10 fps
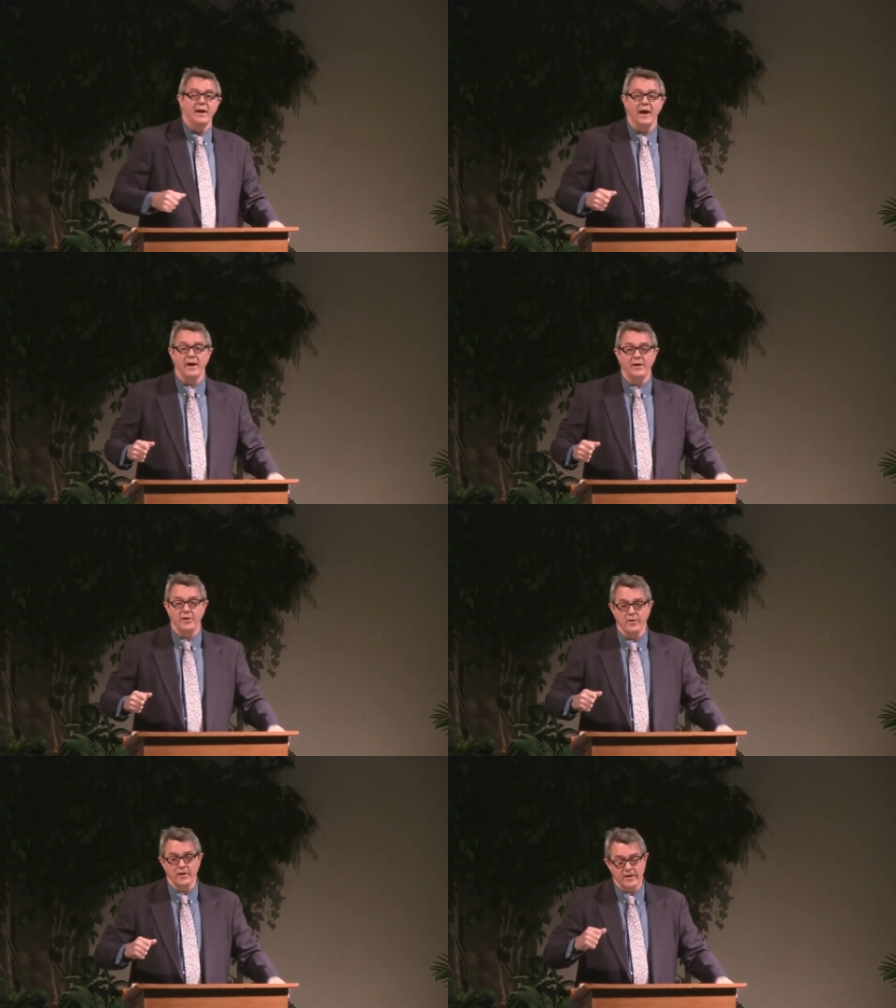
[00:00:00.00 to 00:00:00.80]
uh,
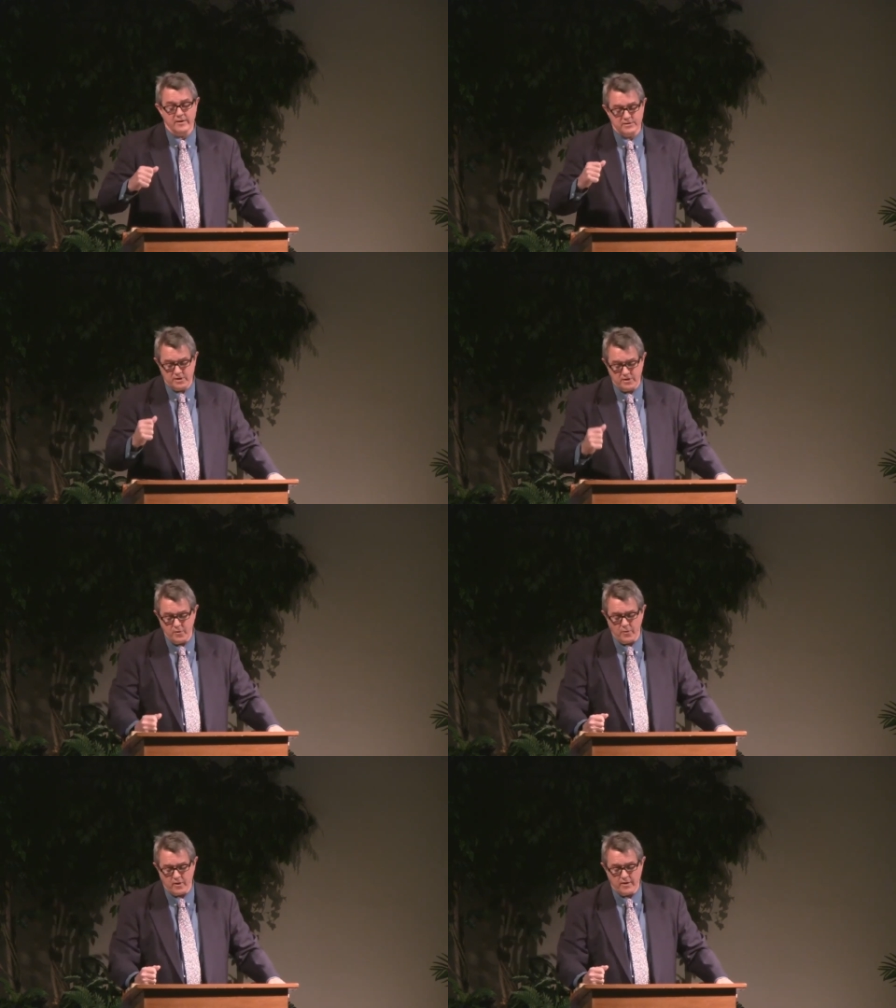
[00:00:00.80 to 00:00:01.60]
you're, a,
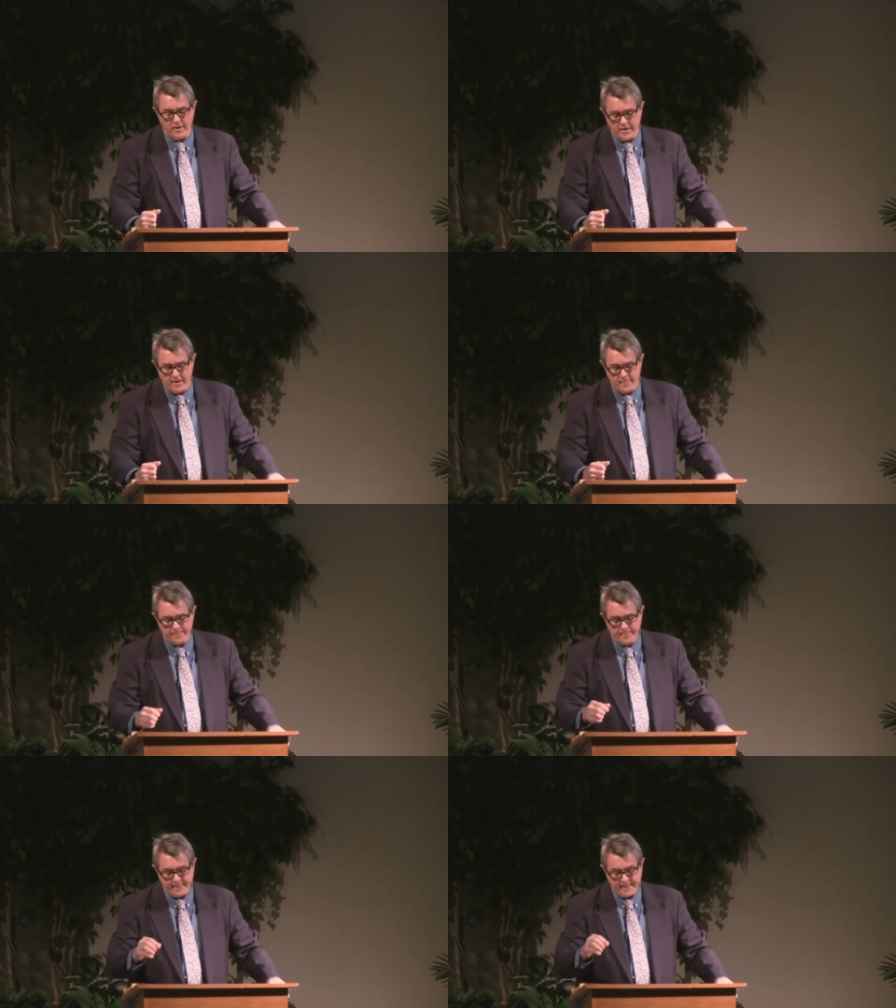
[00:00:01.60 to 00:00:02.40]
you're a, um,
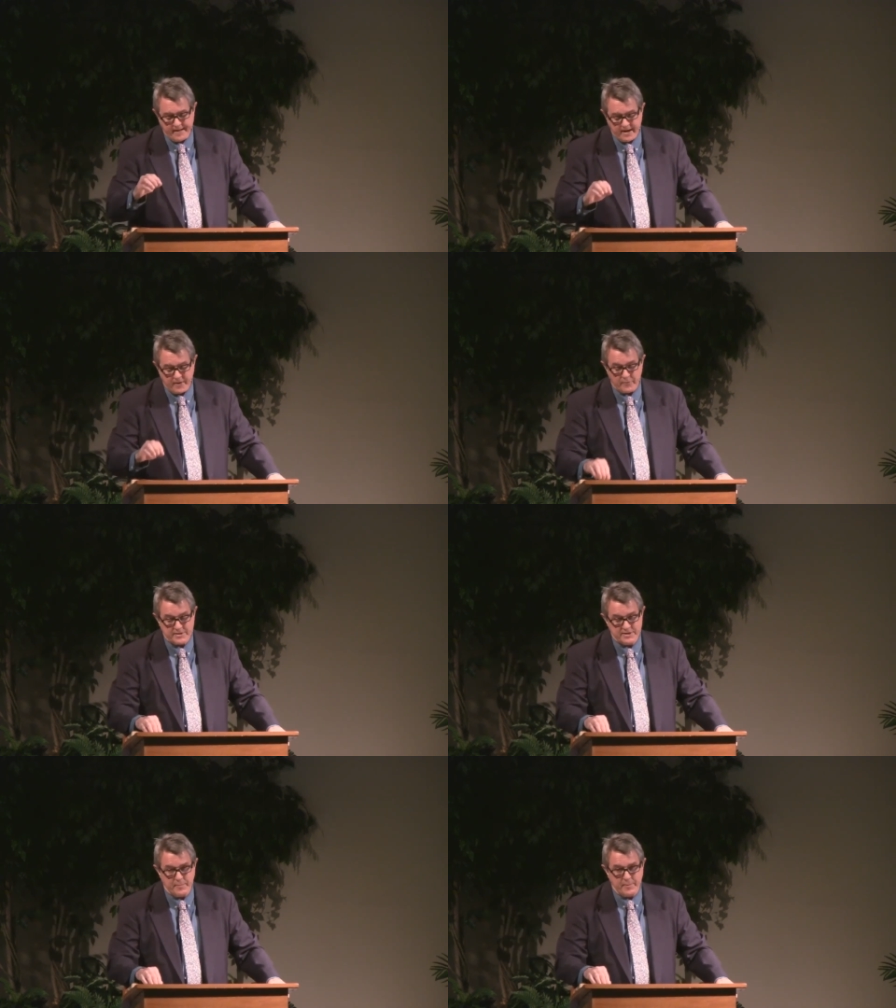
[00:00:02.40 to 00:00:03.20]
a
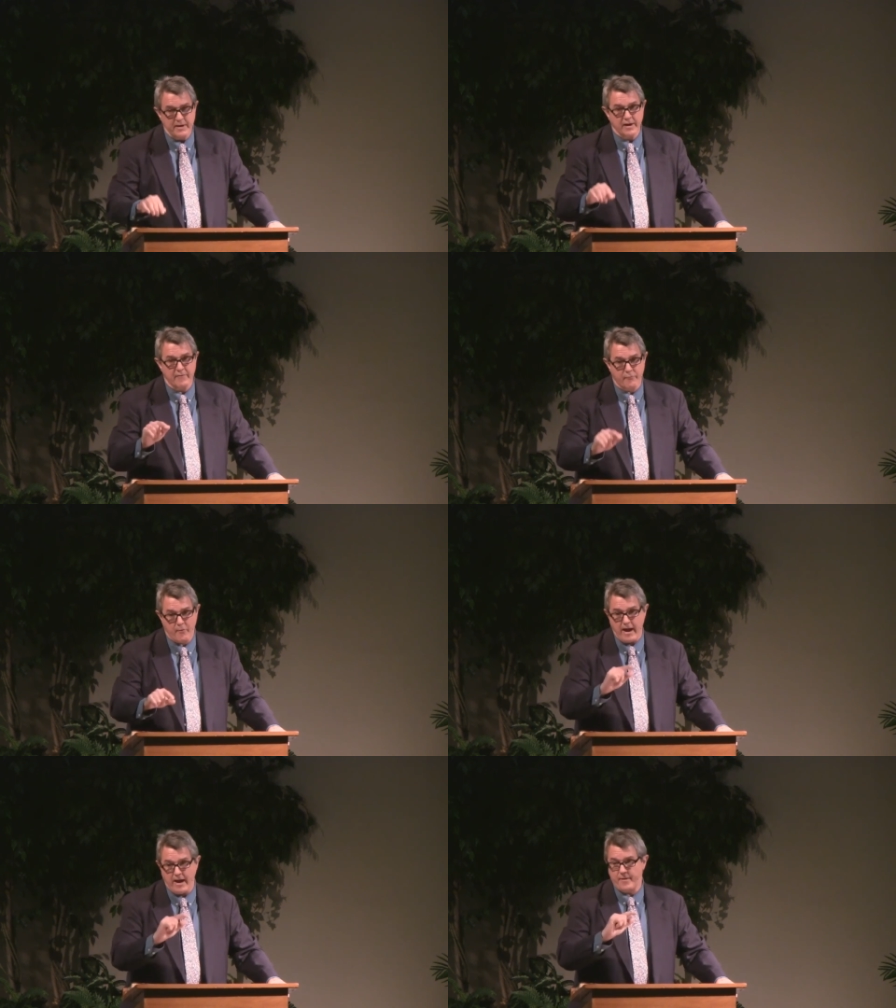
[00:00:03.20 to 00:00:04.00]
recipient of
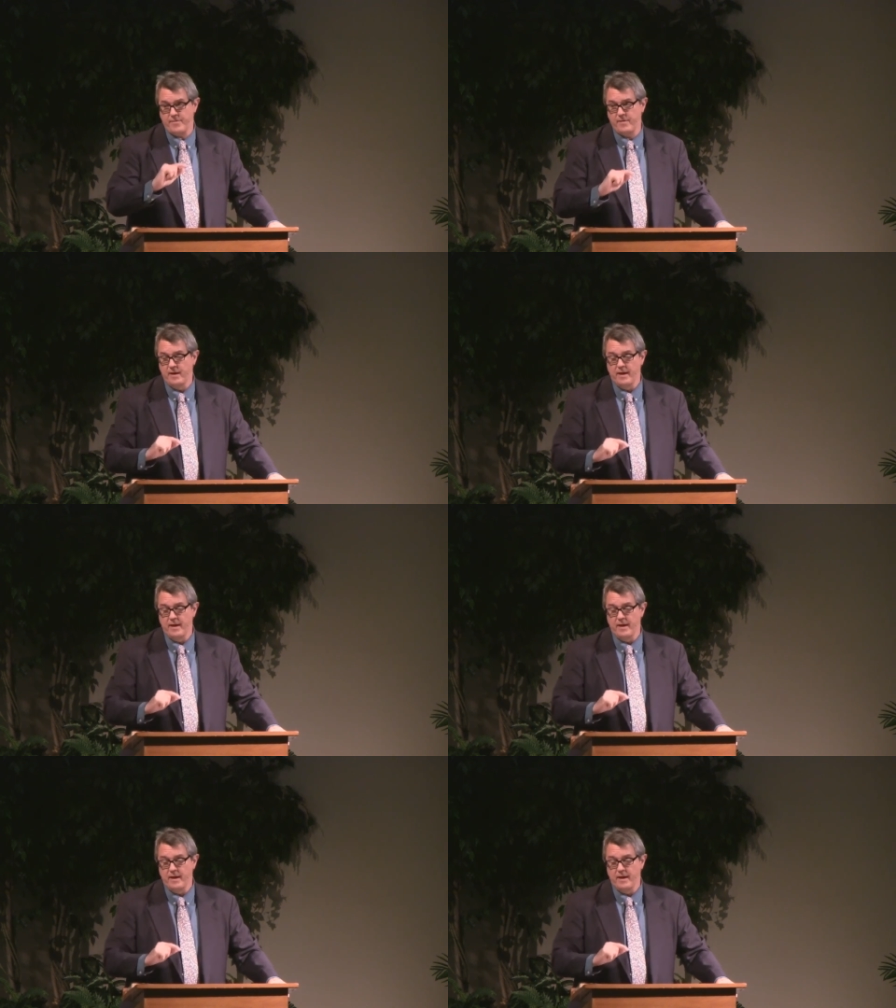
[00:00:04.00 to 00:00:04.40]
wrath.